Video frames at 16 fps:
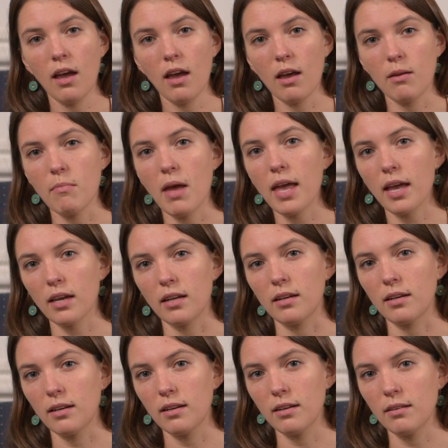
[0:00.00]
and make
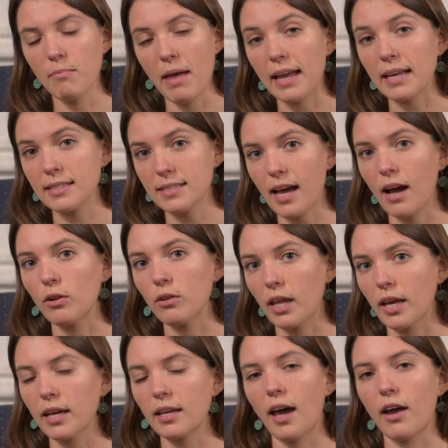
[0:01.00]
it sound
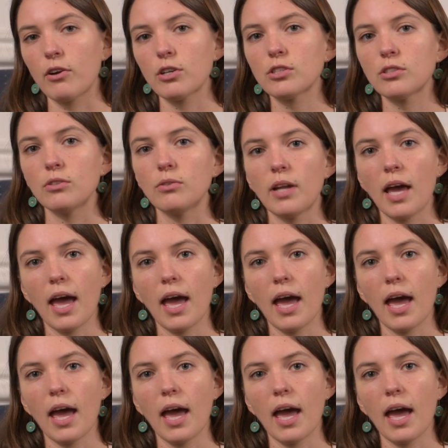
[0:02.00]
like an Irish tune?